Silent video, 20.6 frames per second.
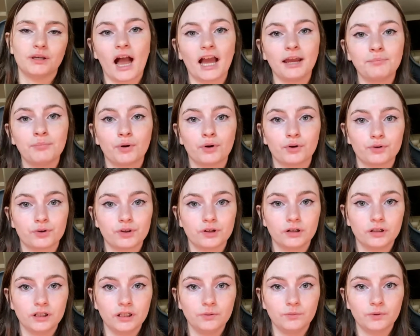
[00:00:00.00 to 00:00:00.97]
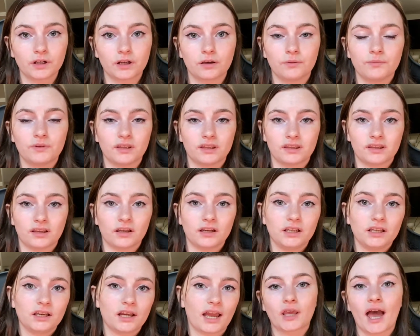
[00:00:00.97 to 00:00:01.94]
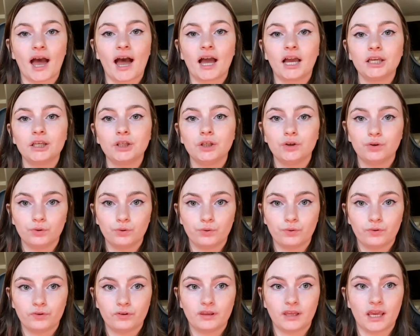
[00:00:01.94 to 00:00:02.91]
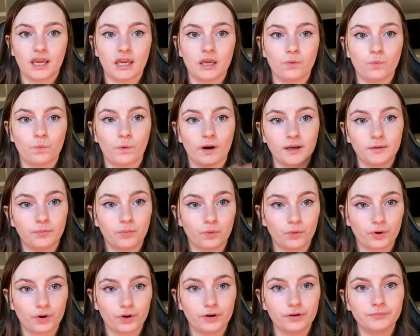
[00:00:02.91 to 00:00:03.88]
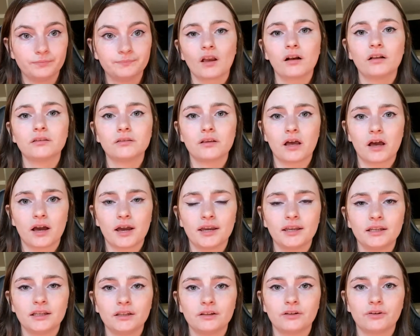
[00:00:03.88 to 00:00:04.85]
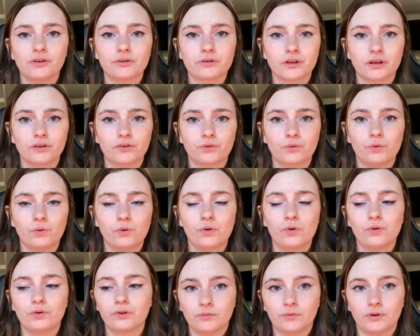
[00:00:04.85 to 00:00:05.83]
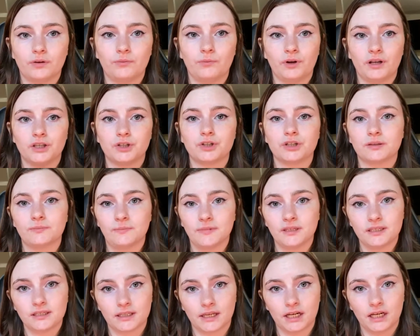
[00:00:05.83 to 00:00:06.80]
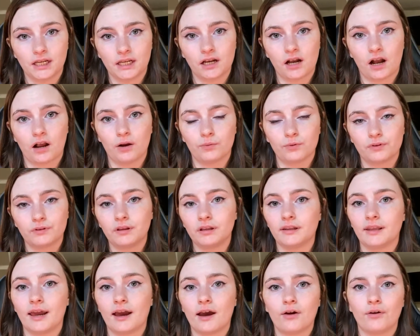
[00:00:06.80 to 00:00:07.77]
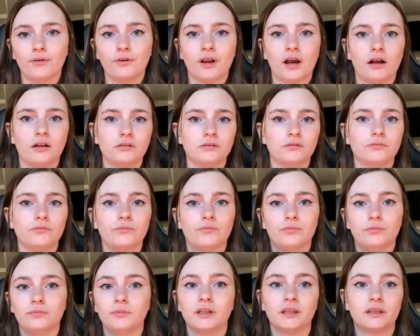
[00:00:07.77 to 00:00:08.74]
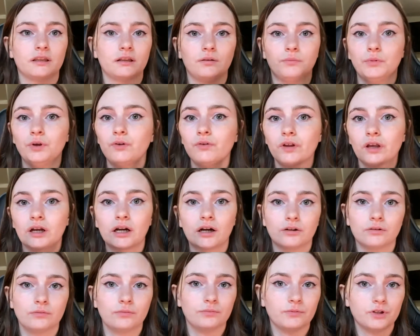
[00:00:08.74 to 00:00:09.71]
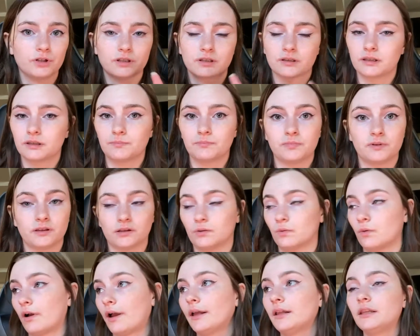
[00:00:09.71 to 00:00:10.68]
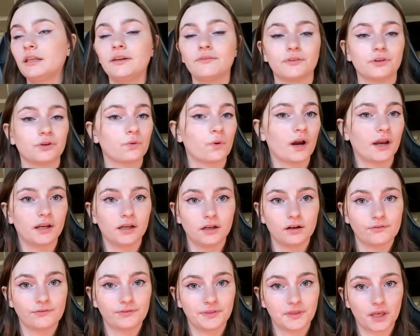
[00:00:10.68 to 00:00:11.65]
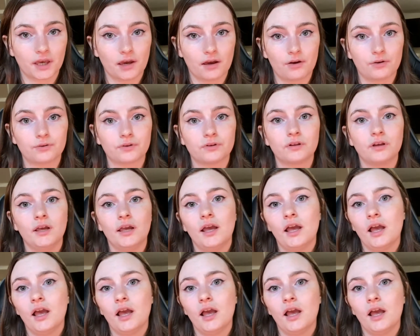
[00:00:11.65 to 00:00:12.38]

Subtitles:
I personally, when it comes to studying, I use a whiteboard a lot in nursing school. When it's just me studying, I will sit down, I'll listen to music, I'll just sit quietly if it's quiet enough in the house.